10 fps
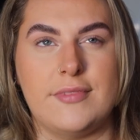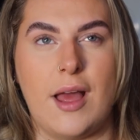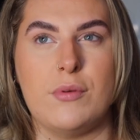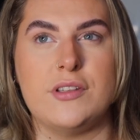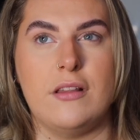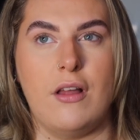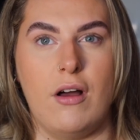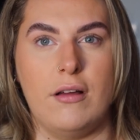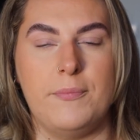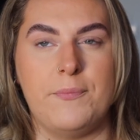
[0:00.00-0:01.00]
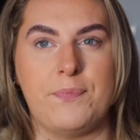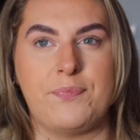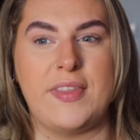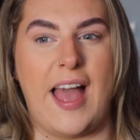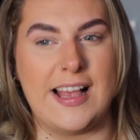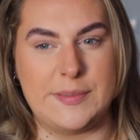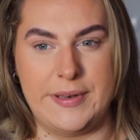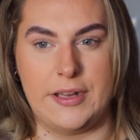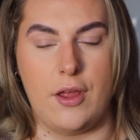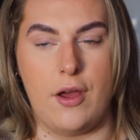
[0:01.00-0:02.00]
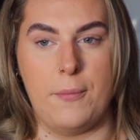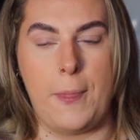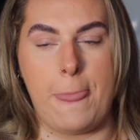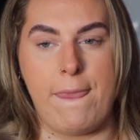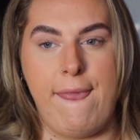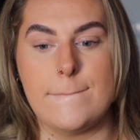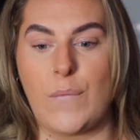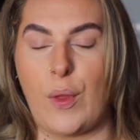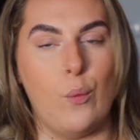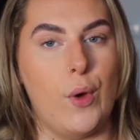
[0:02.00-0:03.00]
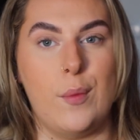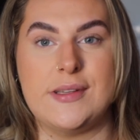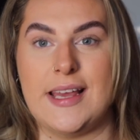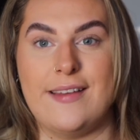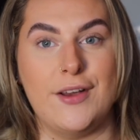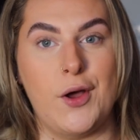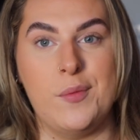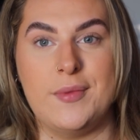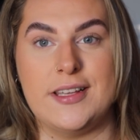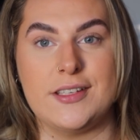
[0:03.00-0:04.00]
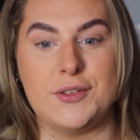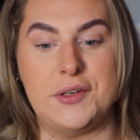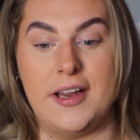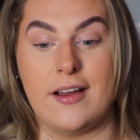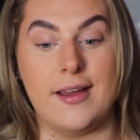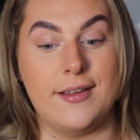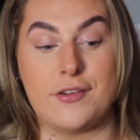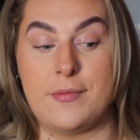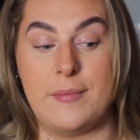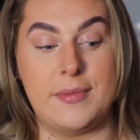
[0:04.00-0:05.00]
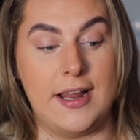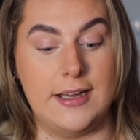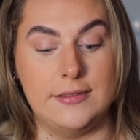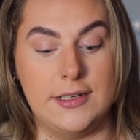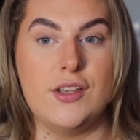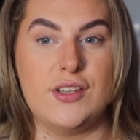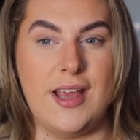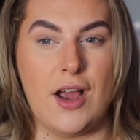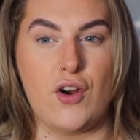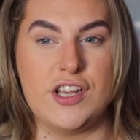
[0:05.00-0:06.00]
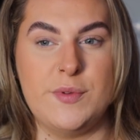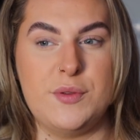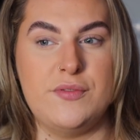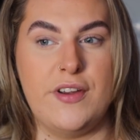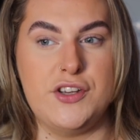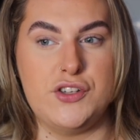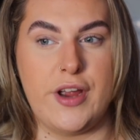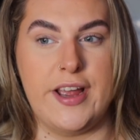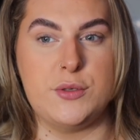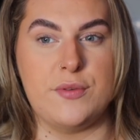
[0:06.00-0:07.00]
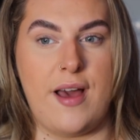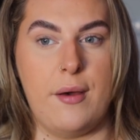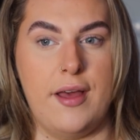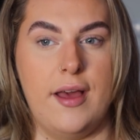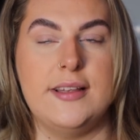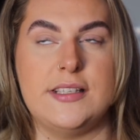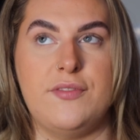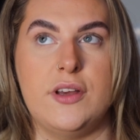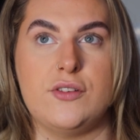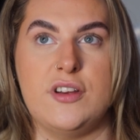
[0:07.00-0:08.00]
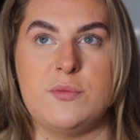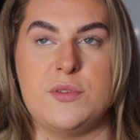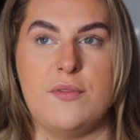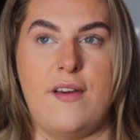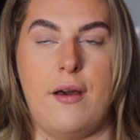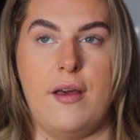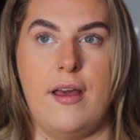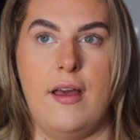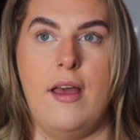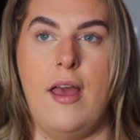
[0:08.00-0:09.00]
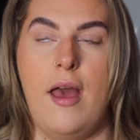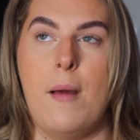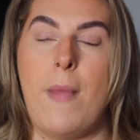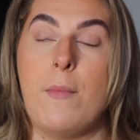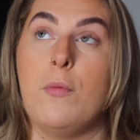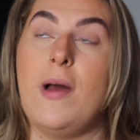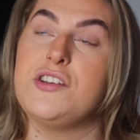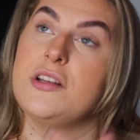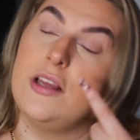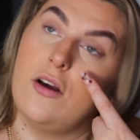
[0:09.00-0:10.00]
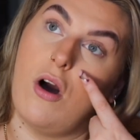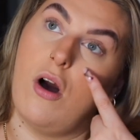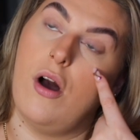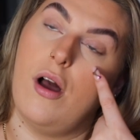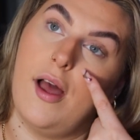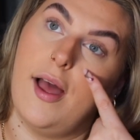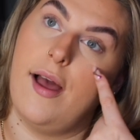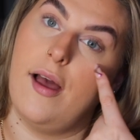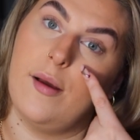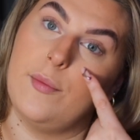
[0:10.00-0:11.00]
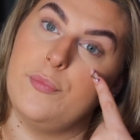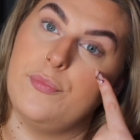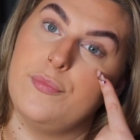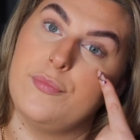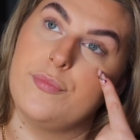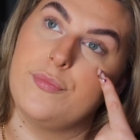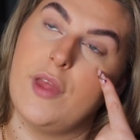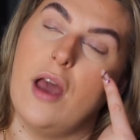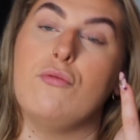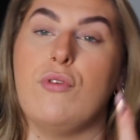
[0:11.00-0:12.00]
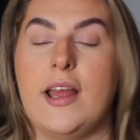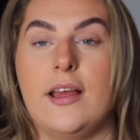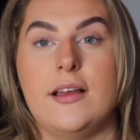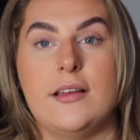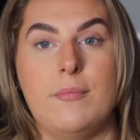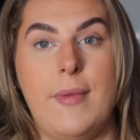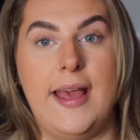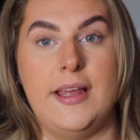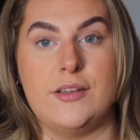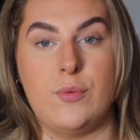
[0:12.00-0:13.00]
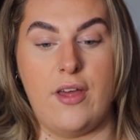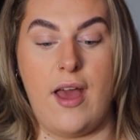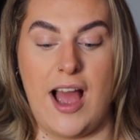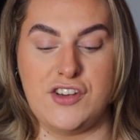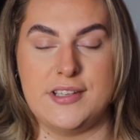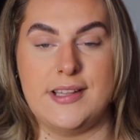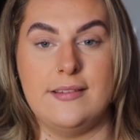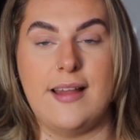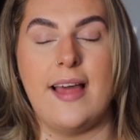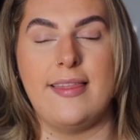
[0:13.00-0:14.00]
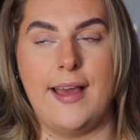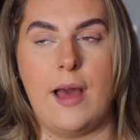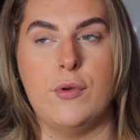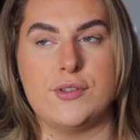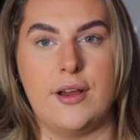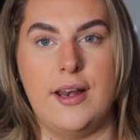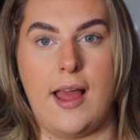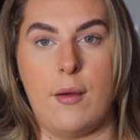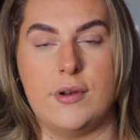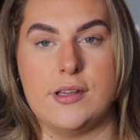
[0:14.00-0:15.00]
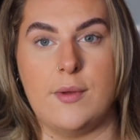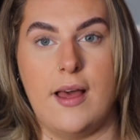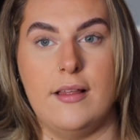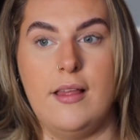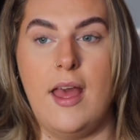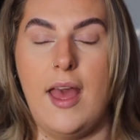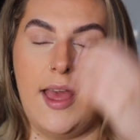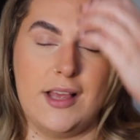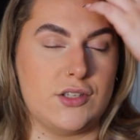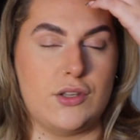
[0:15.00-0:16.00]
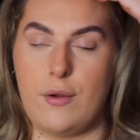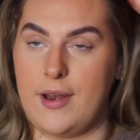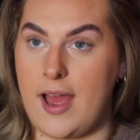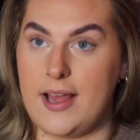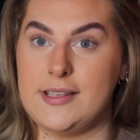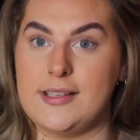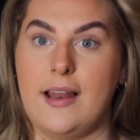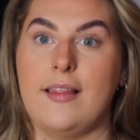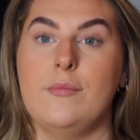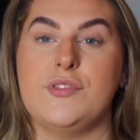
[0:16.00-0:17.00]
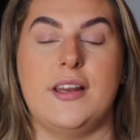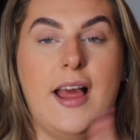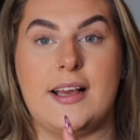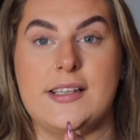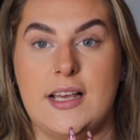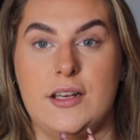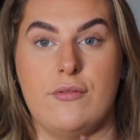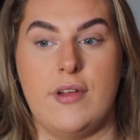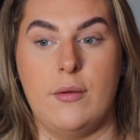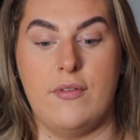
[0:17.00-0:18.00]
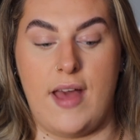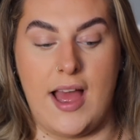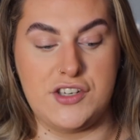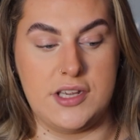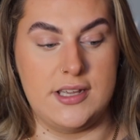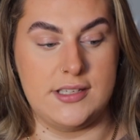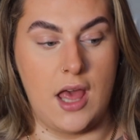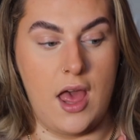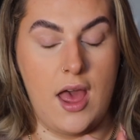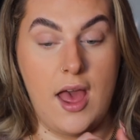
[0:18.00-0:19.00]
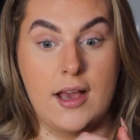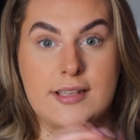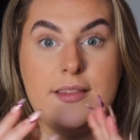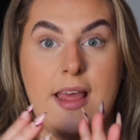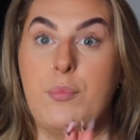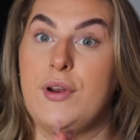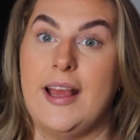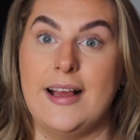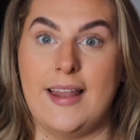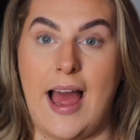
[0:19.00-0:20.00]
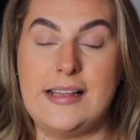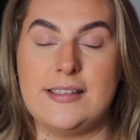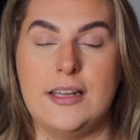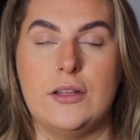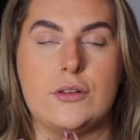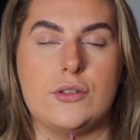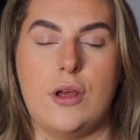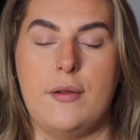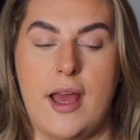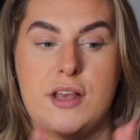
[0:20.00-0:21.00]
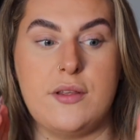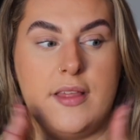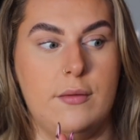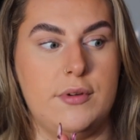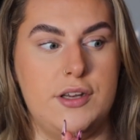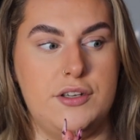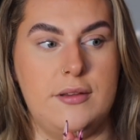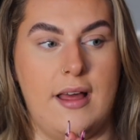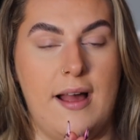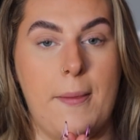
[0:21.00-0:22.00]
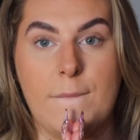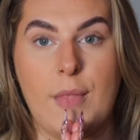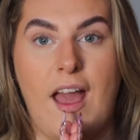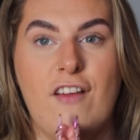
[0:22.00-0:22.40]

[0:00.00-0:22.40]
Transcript: That was a lot. That has been a lot. Where was I even going with this story? I can't even remember now. So yeah, Christmas was very strange without her. It's the first Christmas without her. My mum actually got a ring made with her ashes in that I think I'm also going to get one as well. It's so nice. I think I'm just going to get like a signet ring with her ashes because they put it in glass and it looks so nice. So I think I'm going to do that.